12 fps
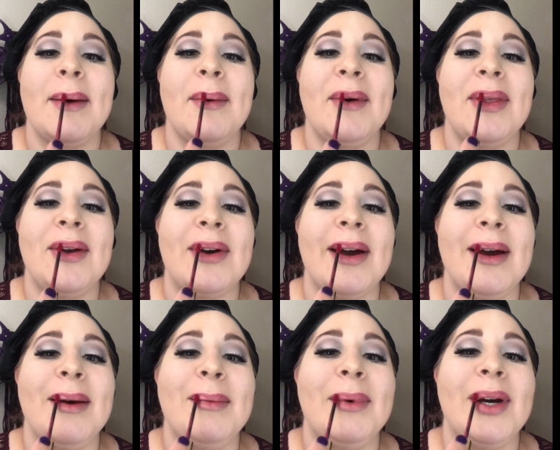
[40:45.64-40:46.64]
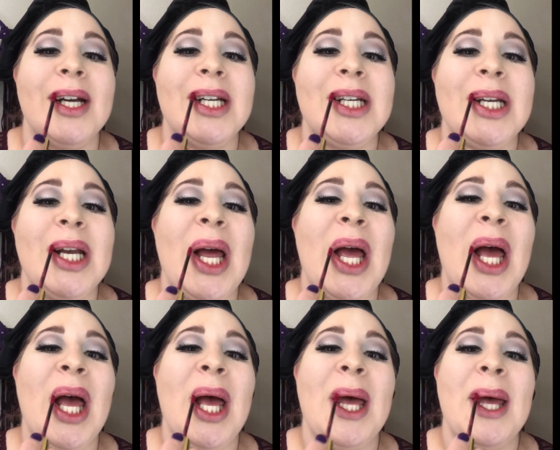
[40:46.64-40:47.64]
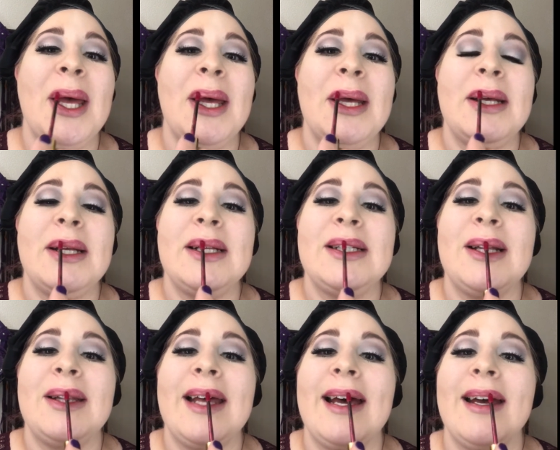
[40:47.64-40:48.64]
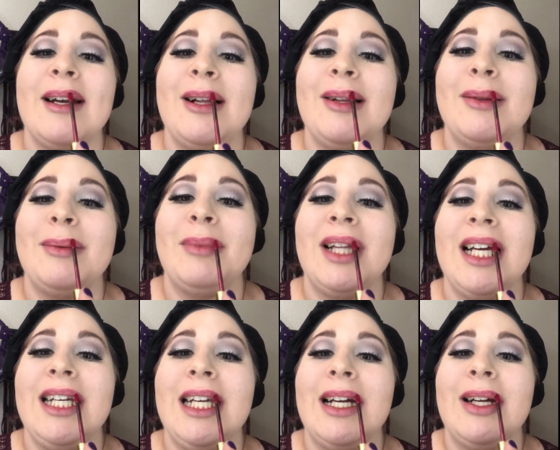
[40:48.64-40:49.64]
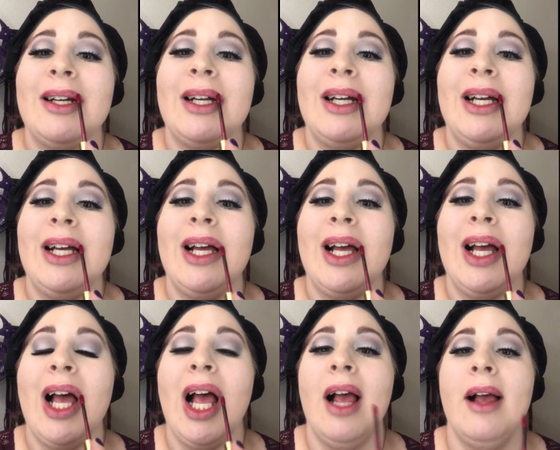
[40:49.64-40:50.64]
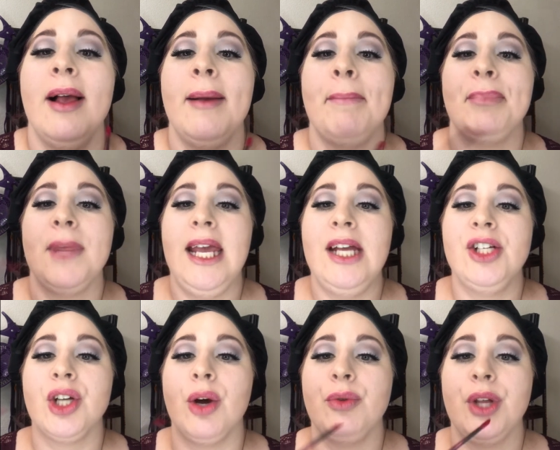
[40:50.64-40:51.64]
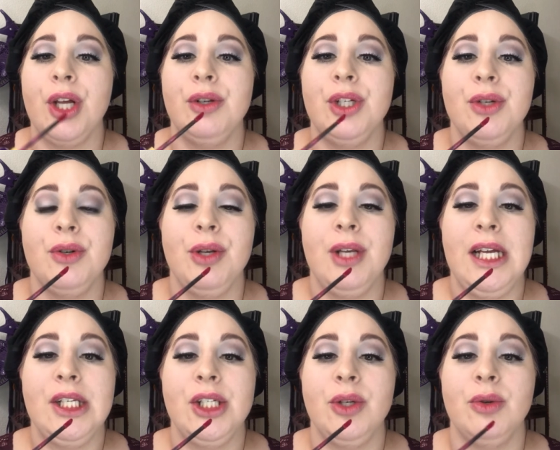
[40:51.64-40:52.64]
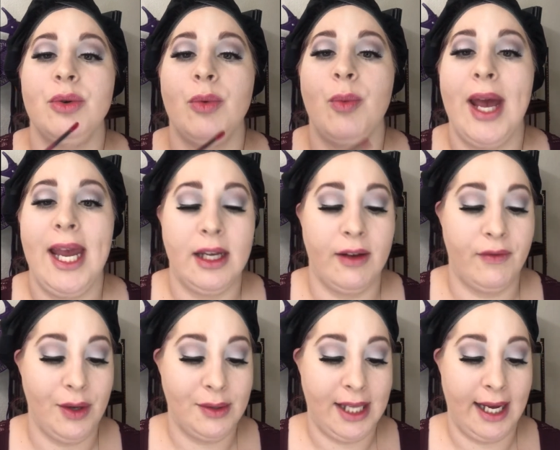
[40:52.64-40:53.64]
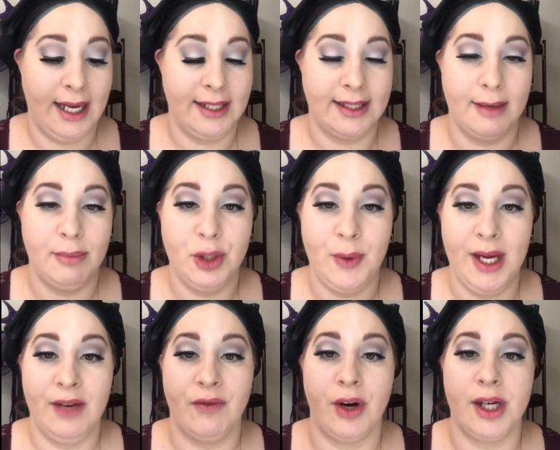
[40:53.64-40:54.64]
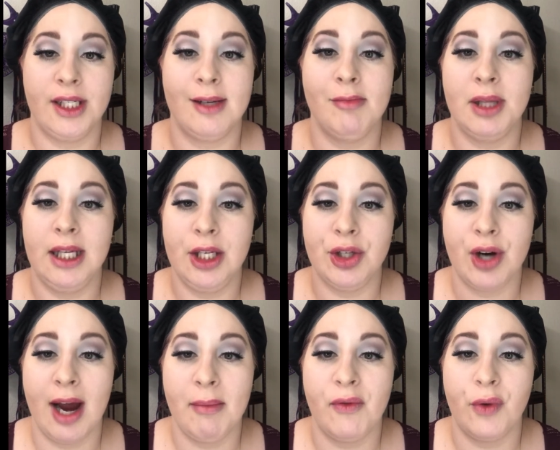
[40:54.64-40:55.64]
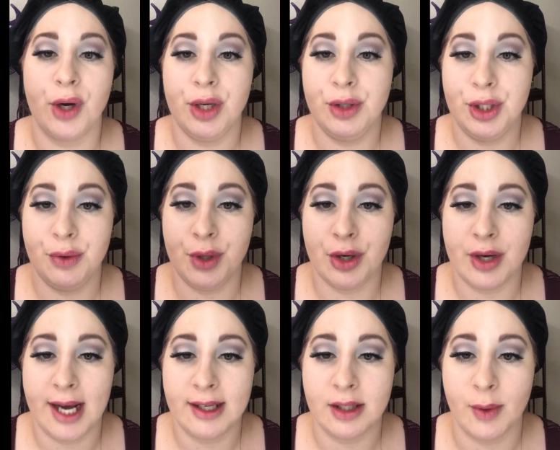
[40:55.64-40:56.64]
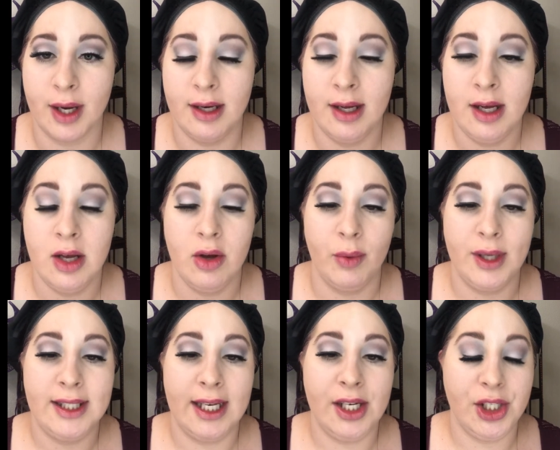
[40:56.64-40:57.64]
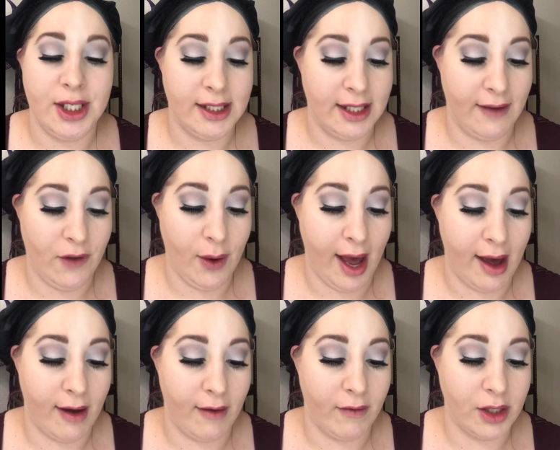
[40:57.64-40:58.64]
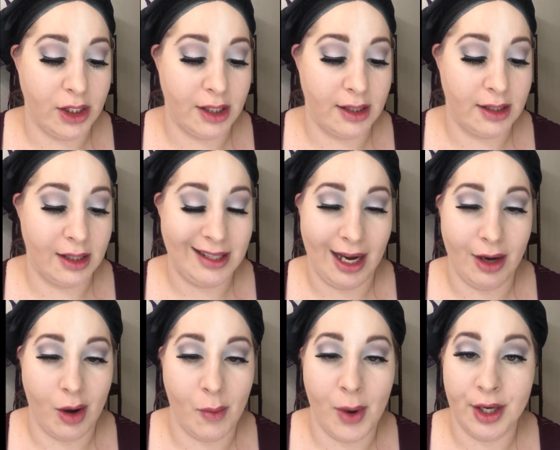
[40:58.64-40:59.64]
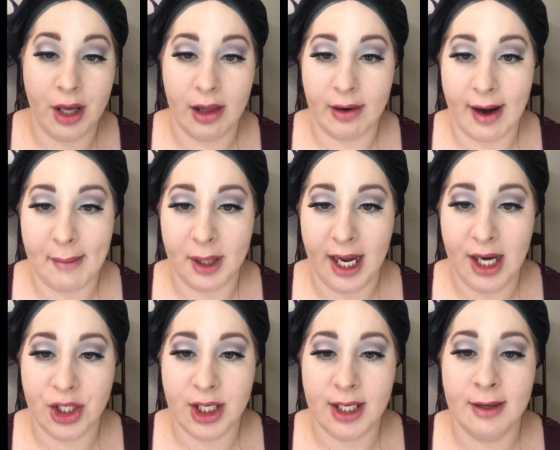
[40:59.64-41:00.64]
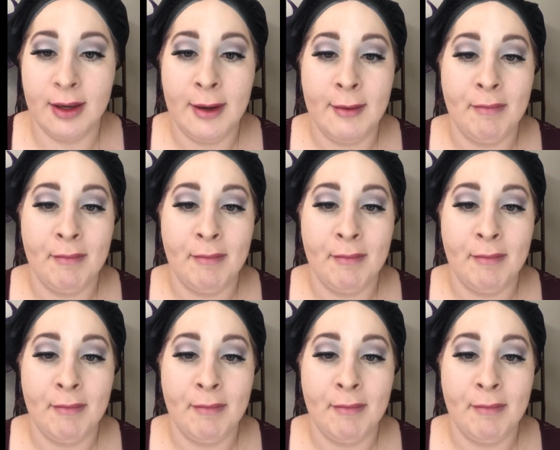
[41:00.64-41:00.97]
with a drier brush so that it'll blend down. Each coat that you do, you need to wait a few seconds in between for it to completely dry before you do your next one. With Senegence, if you have just say a one color application,